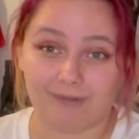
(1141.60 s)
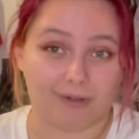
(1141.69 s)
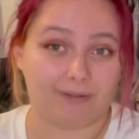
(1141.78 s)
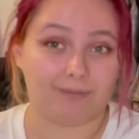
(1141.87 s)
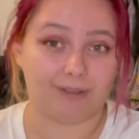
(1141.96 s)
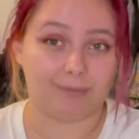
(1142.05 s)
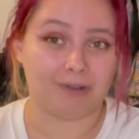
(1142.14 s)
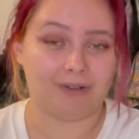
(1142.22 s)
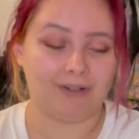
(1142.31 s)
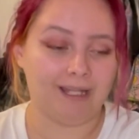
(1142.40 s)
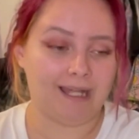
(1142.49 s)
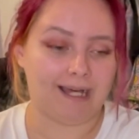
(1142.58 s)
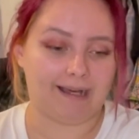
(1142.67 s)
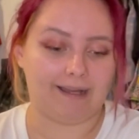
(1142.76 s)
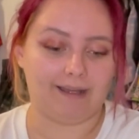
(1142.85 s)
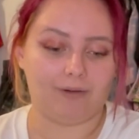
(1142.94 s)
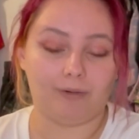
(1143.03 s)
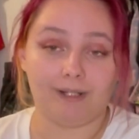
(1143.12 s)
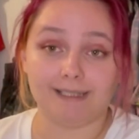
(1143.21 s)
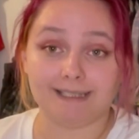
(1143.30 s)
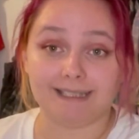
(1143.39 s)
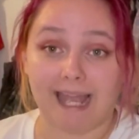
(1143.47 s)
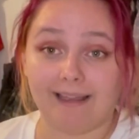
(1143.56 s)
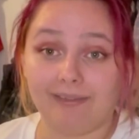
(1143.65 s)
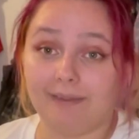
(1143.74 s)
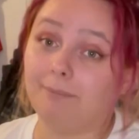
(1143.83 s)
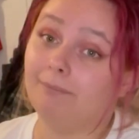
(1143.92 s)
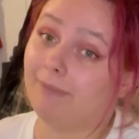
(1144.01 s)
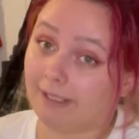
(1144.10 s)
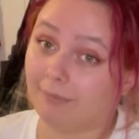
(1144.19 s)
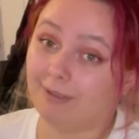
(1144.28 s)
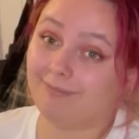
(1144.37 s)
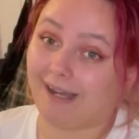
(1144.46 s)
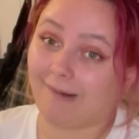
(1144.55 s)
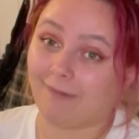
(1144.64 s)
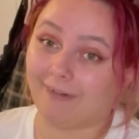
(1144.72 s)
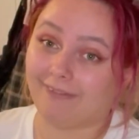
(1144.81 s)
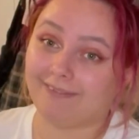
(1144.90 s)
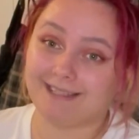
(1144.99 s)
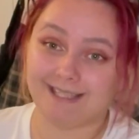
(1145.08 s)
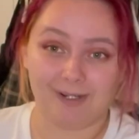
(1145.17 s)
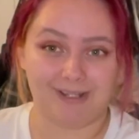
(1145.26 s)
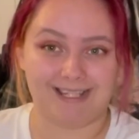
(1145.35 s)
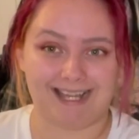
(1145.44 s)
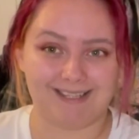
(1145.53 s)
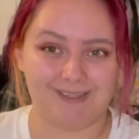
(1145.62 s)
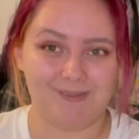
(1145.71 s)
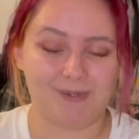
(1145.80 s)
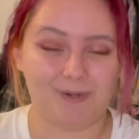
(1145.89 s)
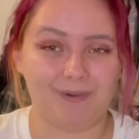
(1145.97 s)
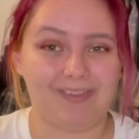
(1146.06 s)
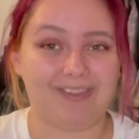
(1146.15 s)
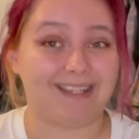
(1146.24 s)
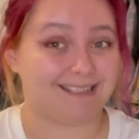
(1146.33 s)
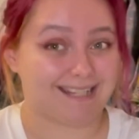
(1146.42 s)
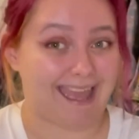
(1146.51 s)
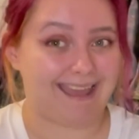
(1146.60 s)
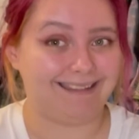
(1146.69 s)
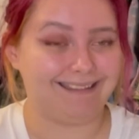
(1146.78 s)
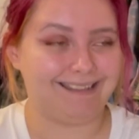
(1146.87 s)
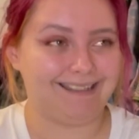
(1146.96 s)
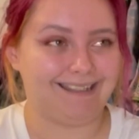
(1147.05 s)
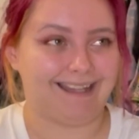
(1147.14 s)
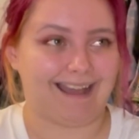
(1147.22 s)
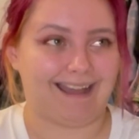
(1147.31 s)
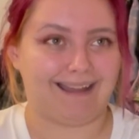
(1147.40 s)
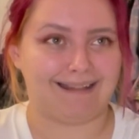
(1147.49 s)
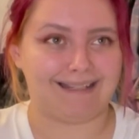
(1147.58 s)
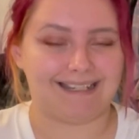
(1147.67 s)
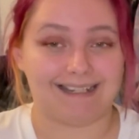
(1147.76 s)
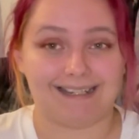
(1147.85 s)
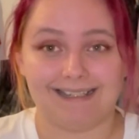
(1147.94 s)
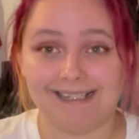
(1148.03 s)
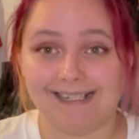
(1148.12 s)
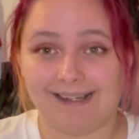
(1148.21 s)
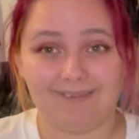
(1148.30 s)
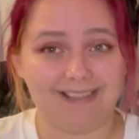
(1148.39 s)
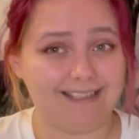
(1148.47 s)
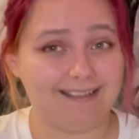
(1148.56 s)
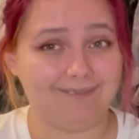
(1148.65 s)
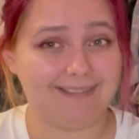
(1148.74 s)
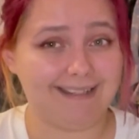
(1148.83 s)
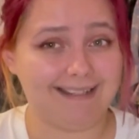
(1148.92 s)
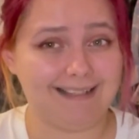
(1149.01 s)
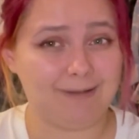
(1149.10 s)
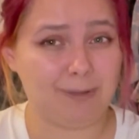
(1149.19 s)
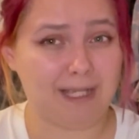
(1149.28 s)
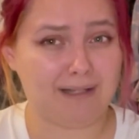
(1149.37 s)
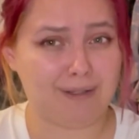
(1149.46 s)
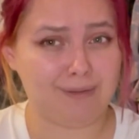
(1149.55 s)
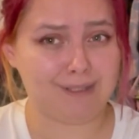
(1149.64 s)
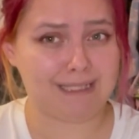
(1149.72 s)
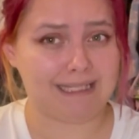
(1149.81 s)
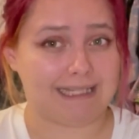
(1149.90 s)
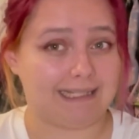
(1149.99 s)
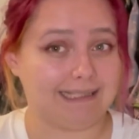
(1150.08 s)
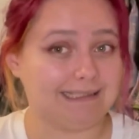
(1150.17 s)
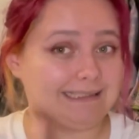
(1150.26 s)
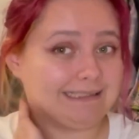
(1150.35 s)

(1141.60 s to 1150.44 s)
gotten a few more. I always said the minimum I want to do a tattoo tour with is 10, and I'm getting a little bit close to that.